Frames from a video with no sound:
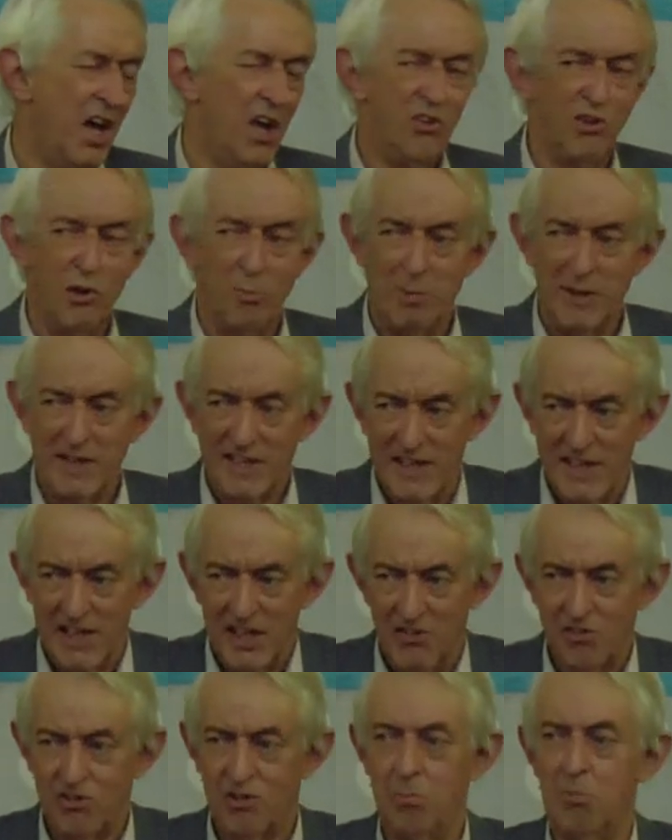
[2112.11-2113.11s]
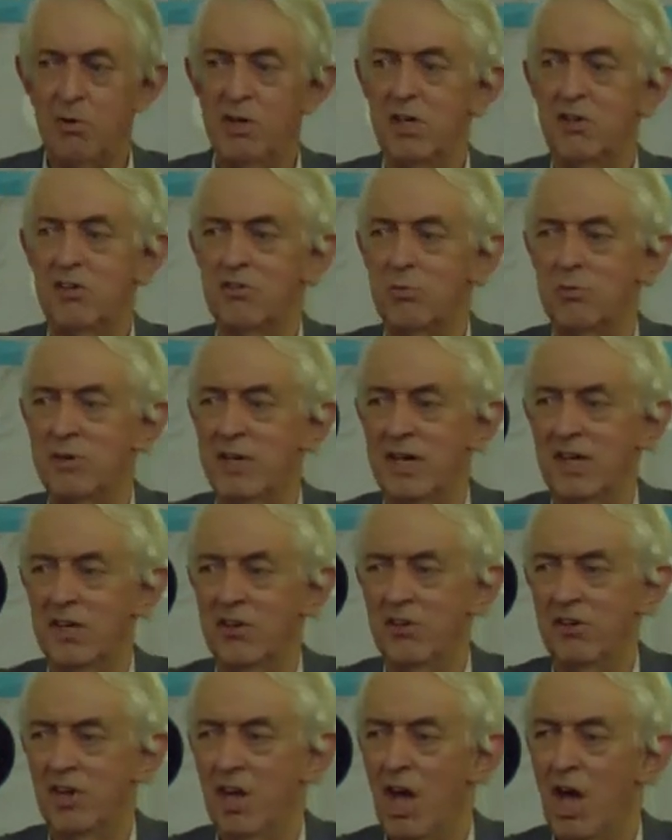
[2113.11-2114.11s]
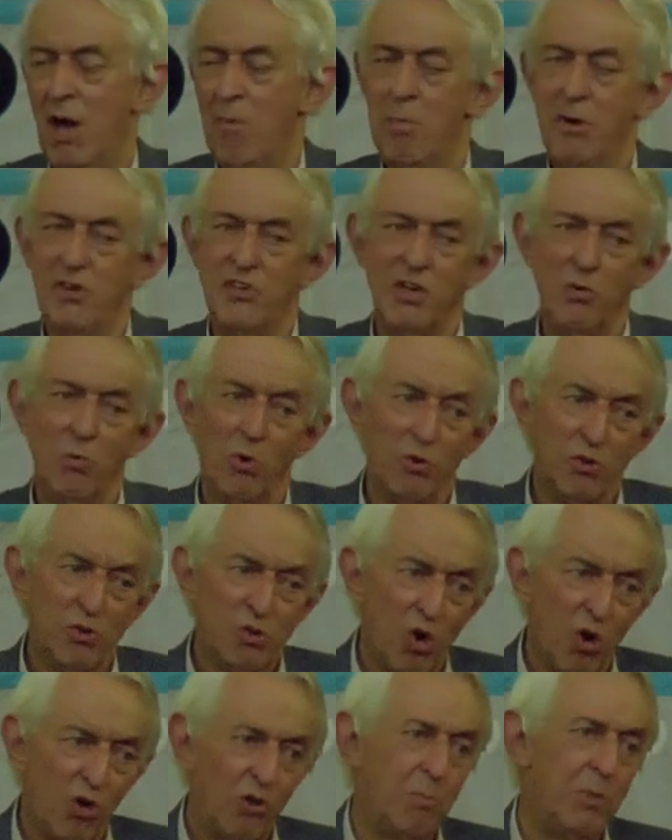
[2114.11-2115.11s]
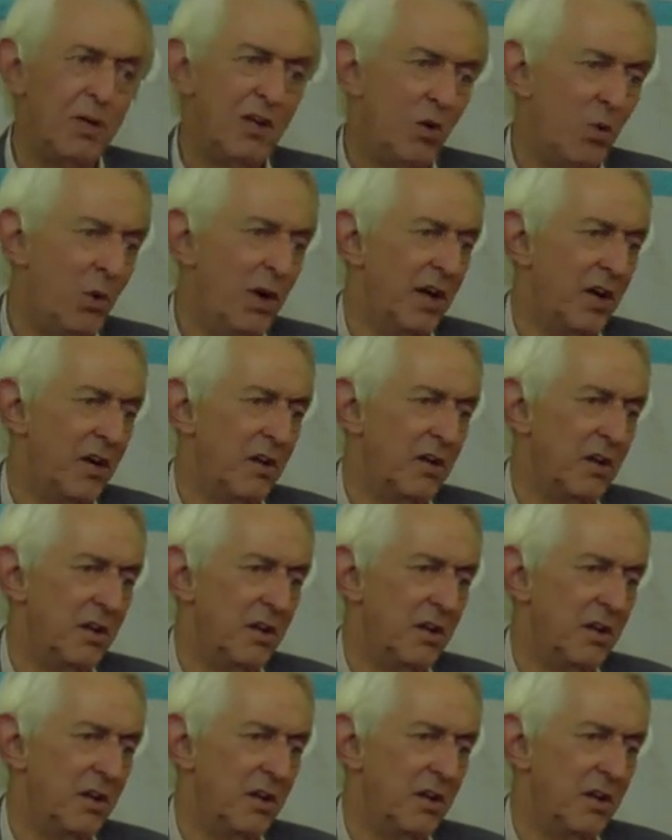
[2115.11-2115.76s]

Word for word: to begin to bring it to an end. But it will not be quick.